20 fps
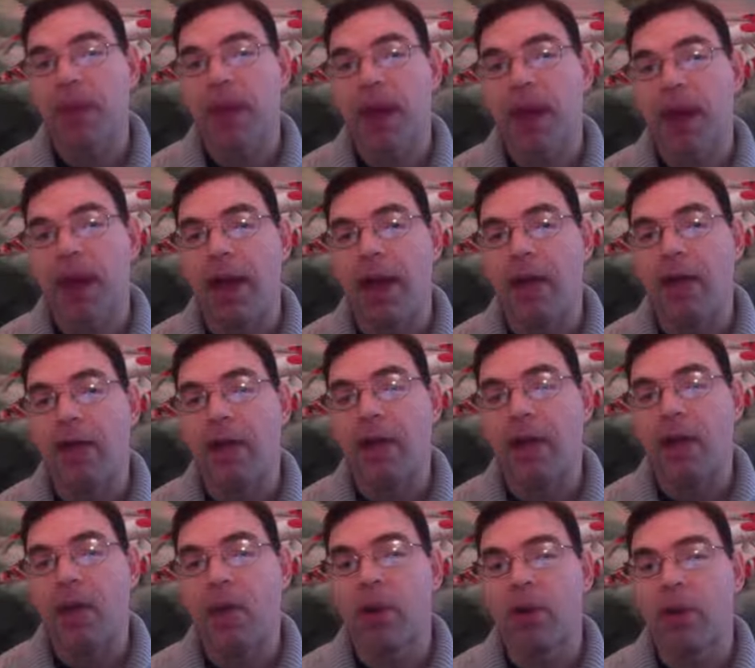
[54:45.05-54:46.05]
And
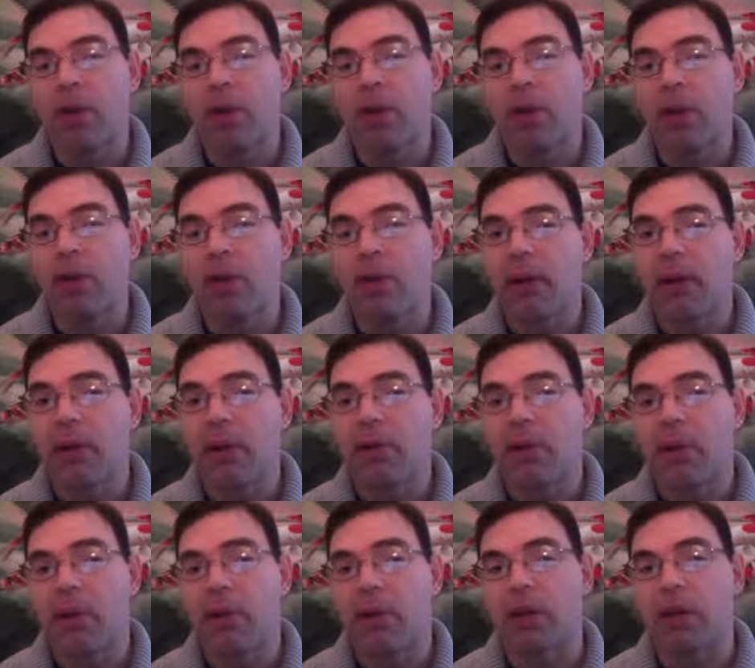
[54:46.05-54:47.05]
when it deteriorates,
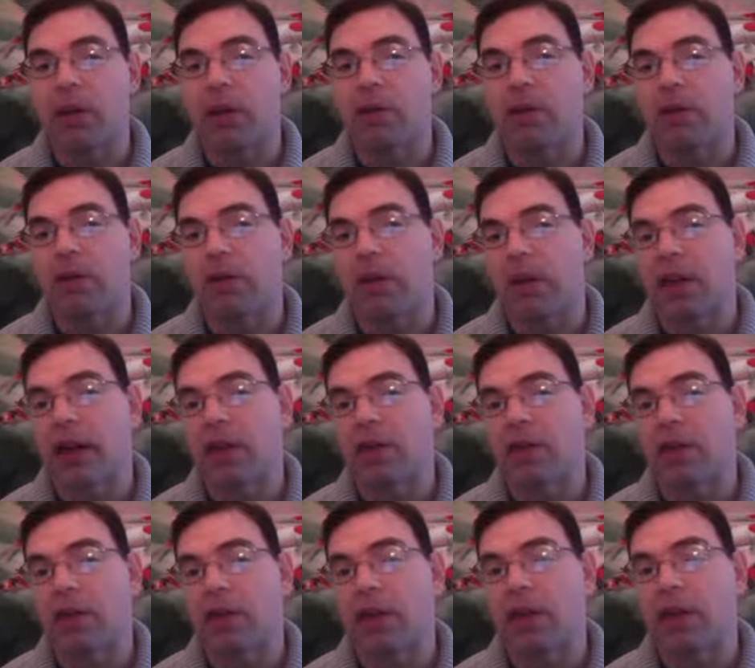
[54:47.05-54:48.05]
what it does is it has
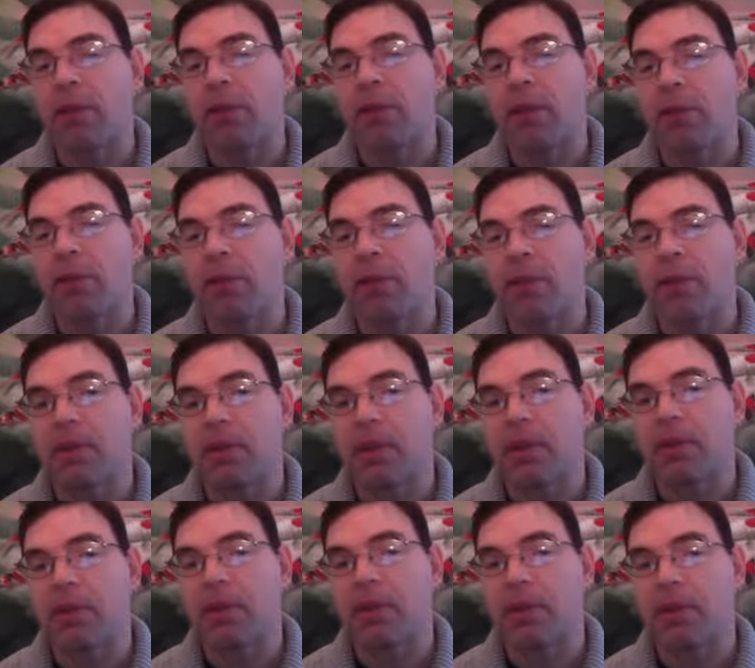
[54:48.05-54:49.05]
all the lipids that's
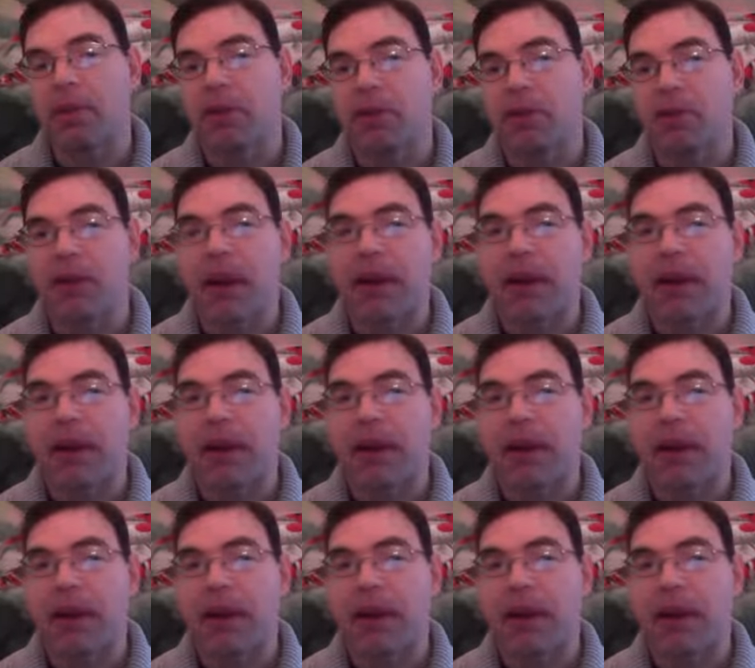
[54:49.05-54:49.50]
supposed to be nicely